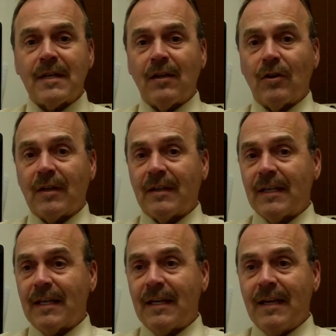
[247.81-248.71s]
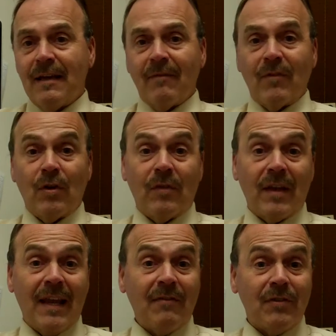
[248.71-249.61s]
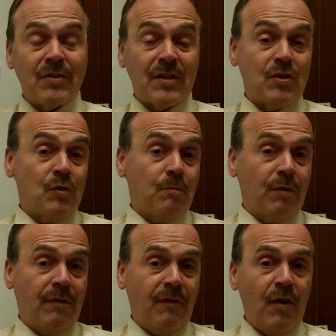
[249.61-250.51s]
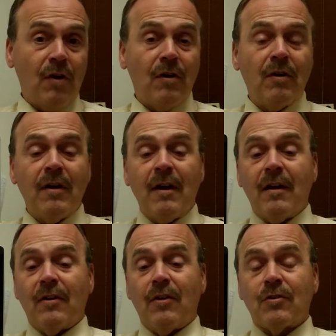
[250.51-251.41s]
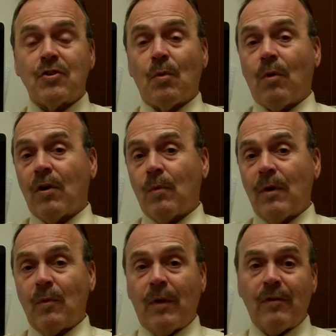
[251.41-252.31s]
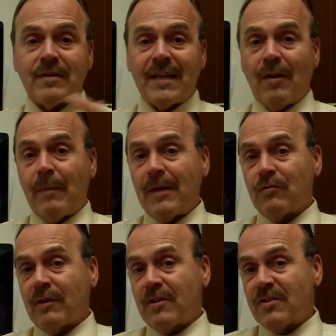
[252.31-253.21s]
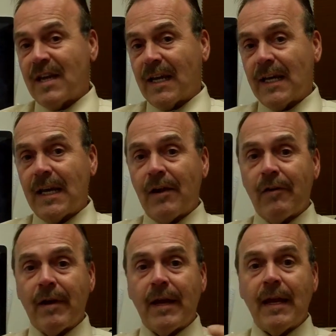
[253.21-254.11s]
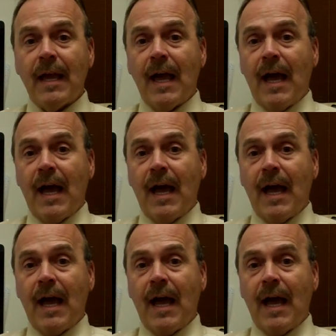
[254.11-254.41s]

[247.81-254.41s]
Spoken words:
I look at the the levels that you prefer to work with, whether it's elementary or secondary.